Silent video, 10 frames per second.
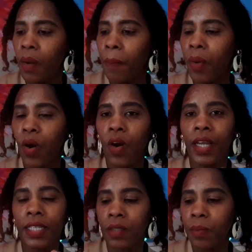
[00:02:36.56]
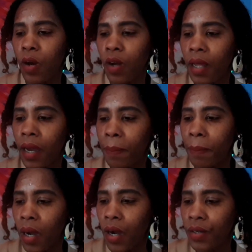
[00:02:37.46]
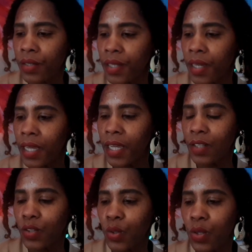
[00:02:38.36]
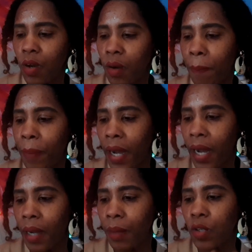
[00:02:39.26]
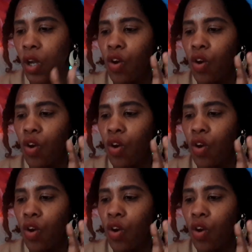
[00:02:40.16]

pour a small amount into your palms,